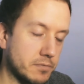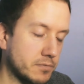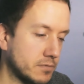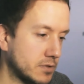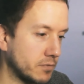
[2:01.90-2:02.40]

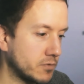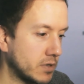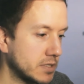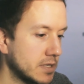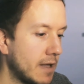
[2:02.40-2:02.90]

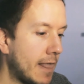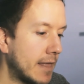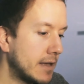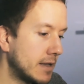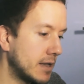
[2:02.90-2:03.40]
softwares.
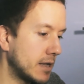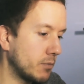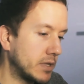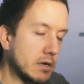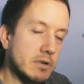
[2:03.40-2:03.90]

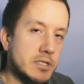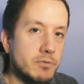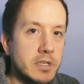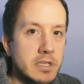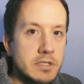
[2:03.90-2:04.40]
When I was
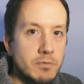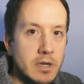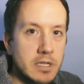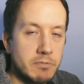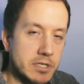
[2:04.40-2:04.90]
doing this
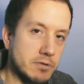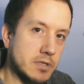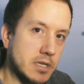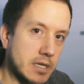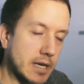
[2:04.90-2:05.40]
one, I was
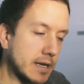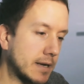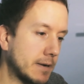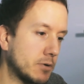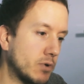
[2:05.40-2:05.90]
using
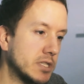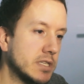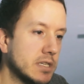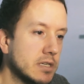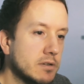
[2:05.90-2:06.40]

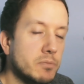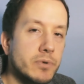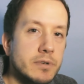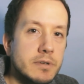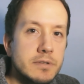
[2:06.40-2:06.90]
renting
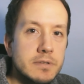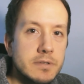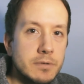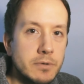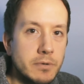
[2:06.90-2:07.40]
computers,
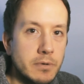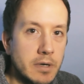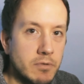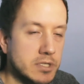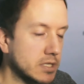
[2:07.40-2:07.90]
so
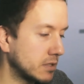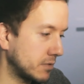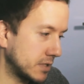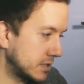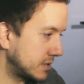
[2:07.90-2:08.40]
everything
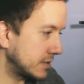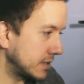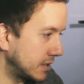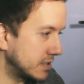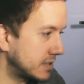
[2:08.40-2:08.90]
was
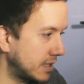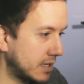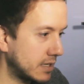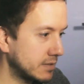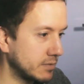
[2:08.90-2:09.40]

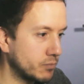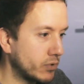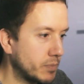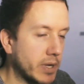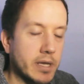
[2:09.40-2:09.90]
installed and
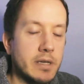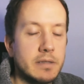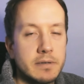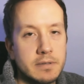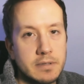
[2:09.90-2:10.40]

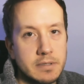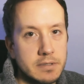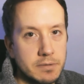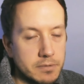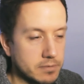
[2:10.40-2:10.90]
prepaid, and
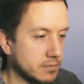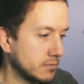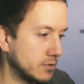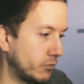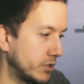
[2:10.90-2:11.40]
so
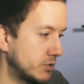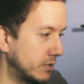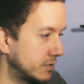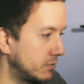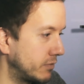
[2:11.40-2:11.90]
no
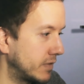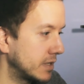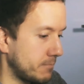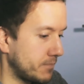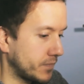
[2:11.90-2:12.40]
issue at all with
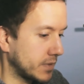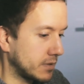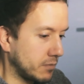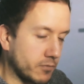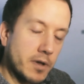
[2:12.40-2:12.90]
that.
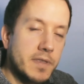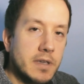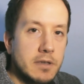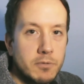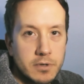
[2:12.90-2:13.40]
The first
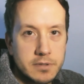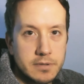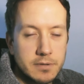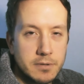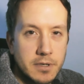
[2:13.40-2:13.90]
thing you want to
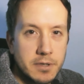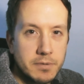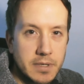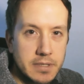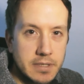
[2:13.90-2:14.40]
do
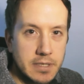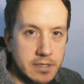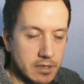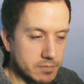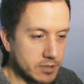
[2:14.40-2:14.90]
when it
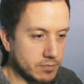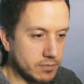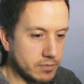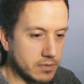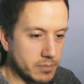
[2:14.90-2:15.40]
comes
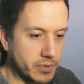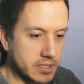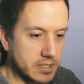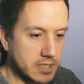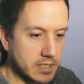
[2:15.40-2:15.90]
to
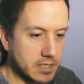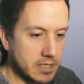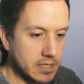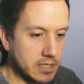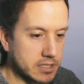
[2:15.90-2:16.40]

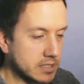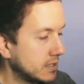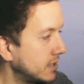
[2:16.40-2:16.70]
compositing is,